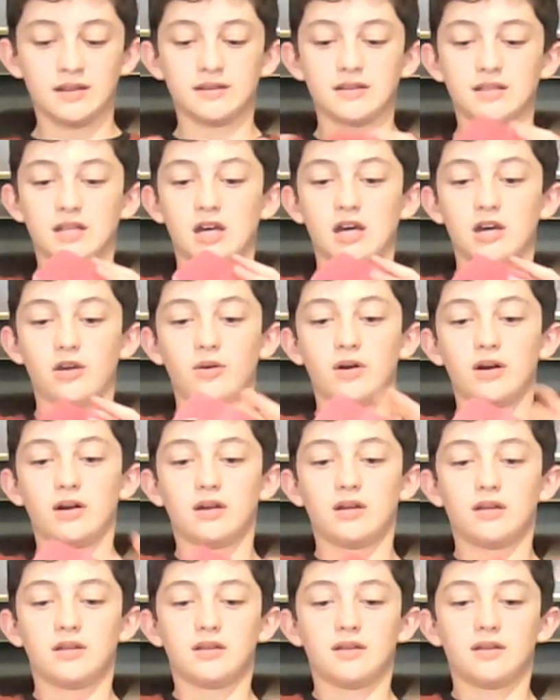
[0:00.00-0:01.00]
So
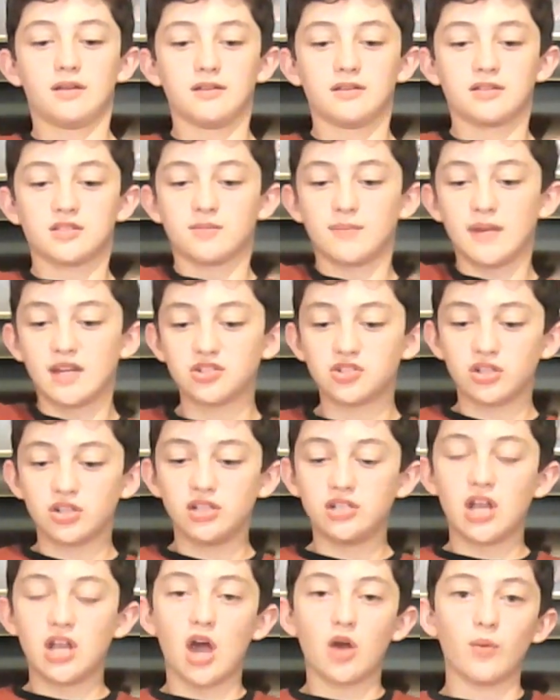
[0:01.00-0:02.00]
to make sure
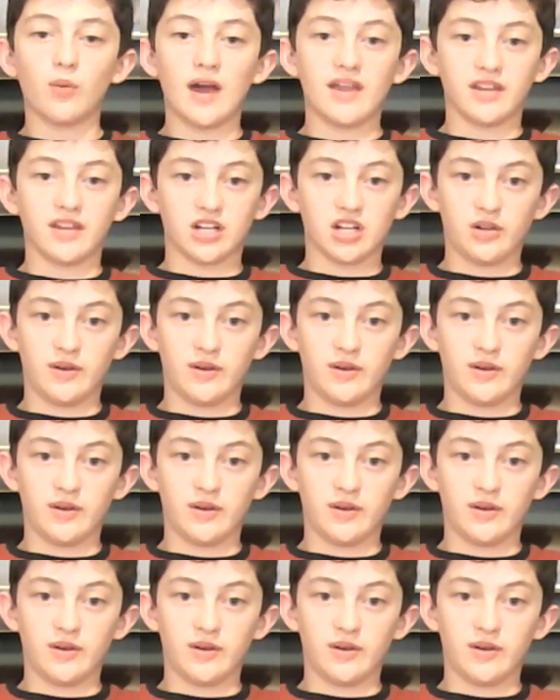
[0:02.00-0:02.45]
you know where the